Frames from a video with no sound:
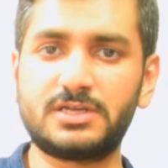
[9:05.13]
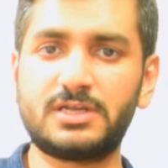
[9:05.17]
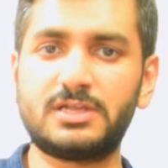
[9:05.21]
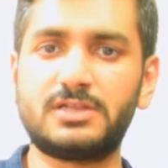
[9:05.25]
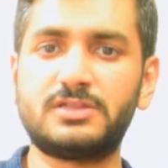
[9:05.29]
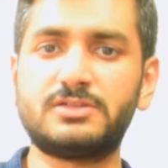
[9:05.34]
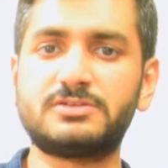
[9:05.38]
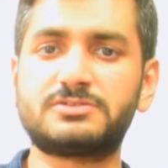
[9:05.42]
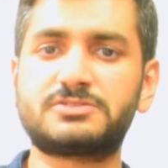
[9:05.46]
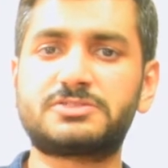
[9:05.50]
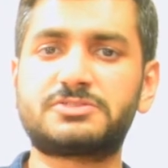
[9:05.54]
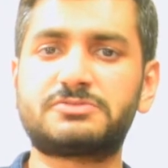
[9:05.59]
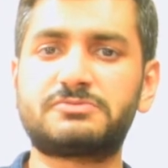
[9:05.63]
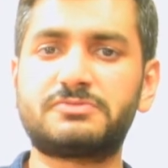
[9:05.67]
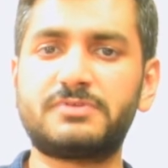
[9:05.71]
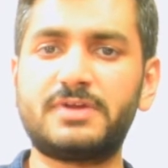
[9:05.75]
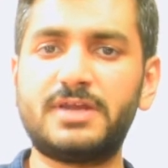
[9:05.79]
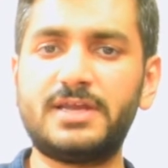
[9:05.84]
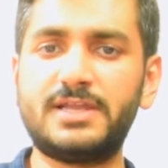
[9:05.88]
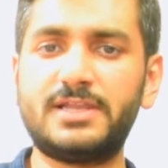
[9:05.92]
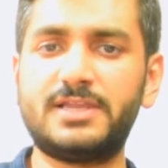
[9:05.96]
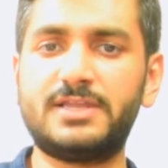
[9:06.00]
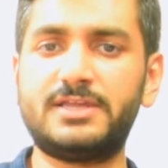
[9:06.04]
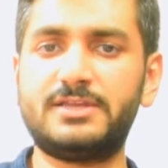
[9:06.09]
looks
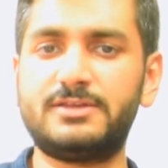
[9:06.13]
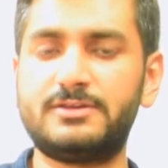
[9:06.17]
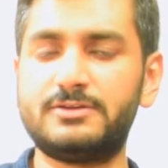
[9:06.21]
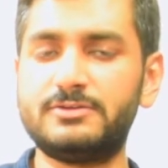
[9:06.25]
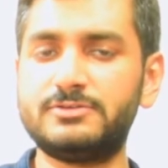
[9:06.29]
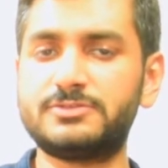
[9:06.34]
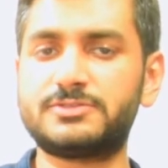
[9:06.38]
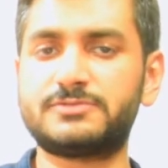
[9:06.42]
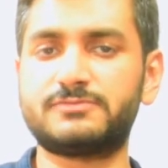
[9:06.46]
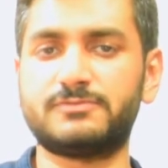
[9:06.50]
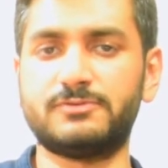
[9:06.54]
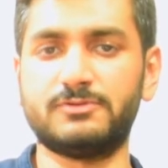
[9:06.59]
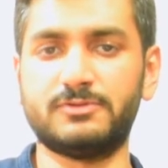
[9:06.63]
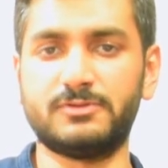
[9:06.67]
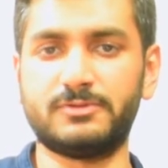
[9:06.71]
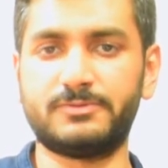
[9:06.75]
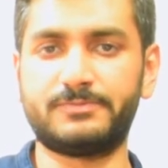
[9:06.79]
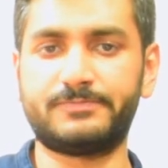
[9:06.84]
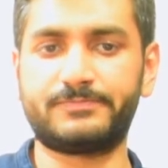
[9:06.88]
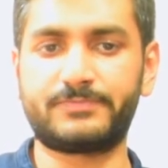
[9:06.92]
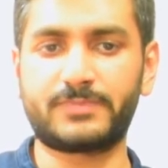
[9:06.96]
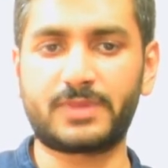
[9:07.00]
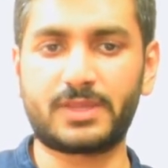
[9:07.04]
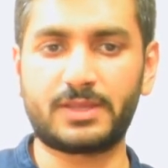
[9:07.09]
really useful.
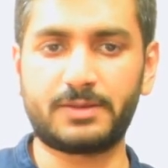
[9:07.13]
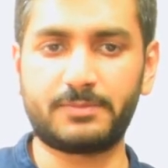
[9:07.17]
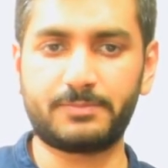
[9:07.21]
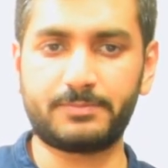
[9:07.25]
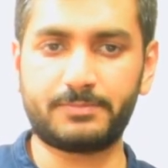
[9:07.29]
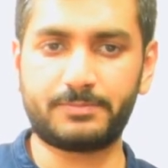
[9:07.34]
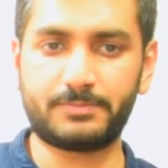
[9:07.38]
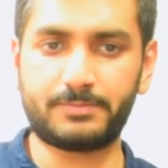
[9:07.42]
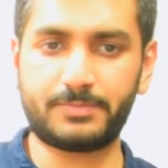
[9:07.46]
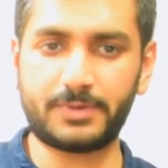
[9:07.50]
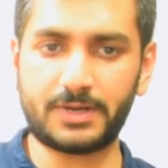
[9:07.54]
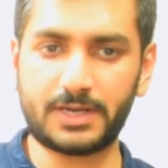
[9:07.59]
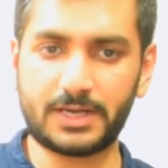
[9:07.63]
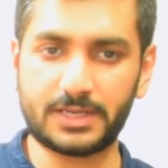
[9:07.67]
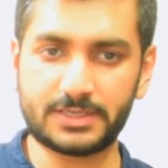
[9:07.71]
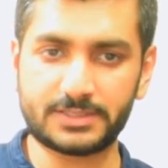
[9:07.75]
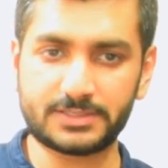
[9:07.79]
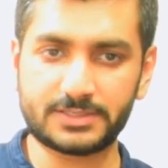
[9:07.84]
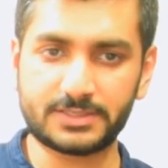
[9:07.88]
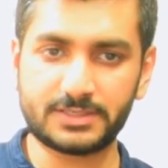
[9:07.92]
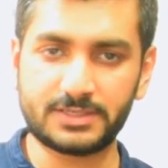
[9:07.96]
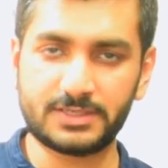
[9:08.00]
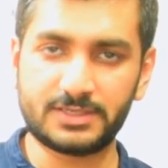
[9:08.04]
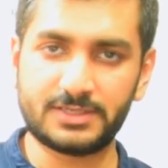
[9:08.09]

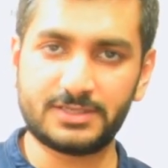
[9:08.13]
But